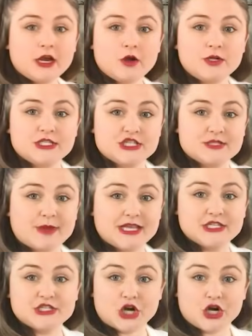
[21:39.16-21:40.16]
here, which is
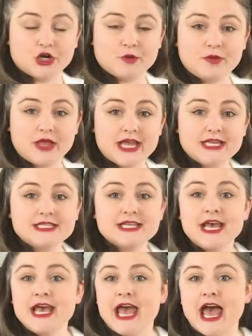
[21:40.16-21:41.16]
my starter blend,
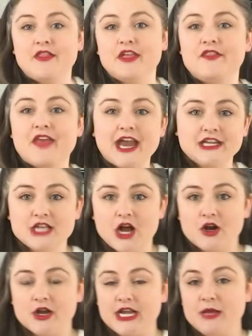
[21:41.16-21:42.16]
and then that is
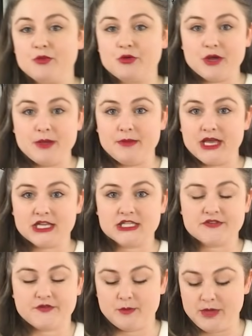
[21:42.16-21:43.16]
already
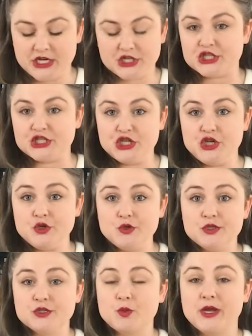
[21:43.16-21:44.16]
pre-mixed for me to just
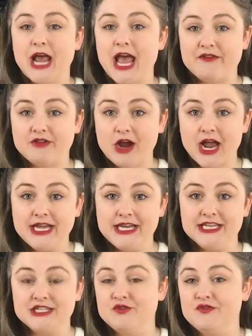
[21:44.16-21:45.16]
use whenever I
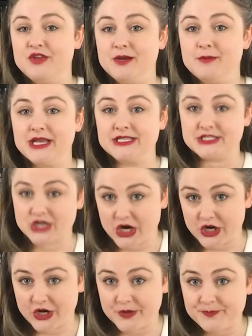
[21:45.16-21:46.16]
need to feed my
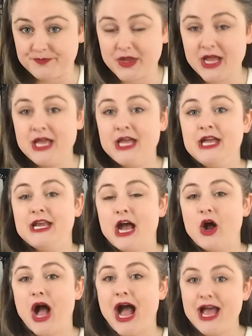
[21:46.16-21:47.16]
starter.
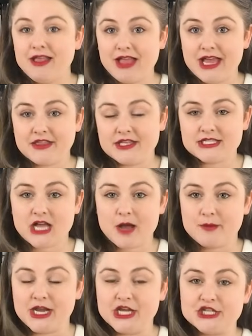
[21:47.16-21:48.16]
Now I like this
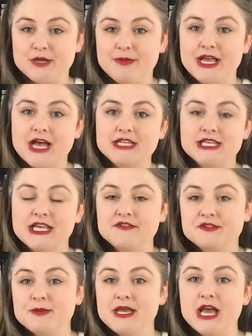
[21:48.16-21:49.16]
combination because it
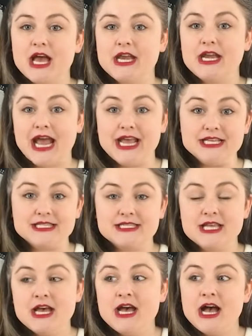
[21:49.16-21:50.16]
gives me a
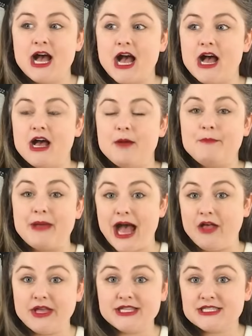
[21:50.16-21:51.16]
nice
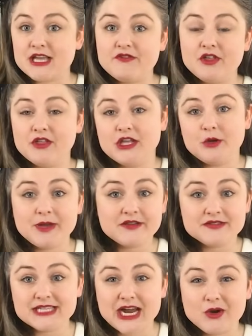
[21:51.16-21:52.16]
balance of a little bit
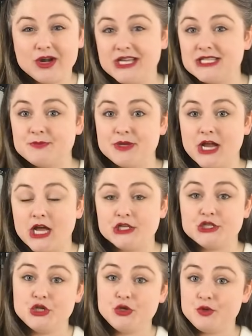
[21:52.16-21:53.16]
of sourness, but
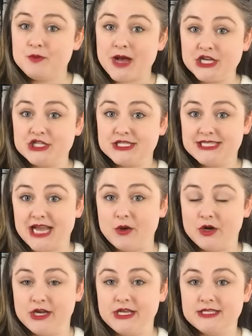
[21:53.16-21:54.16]
not too much
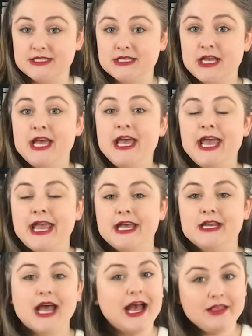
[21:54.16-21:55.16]
sourness.
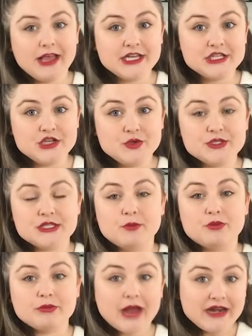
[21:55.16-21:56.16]
And I like to use
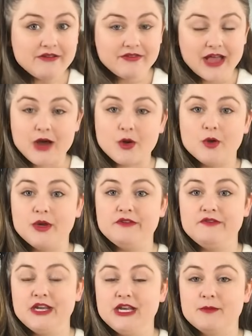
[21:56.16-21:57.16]
the bread flour
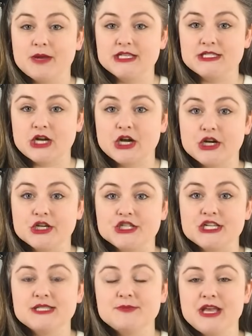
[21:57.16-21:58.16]
when feeding my starter
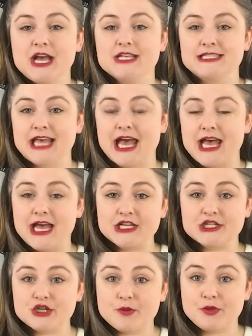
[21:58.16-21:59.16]
just because that
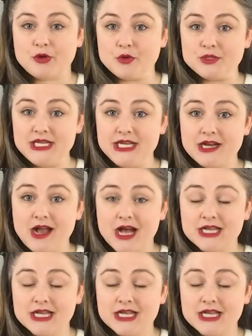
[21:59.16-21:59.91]
extra protein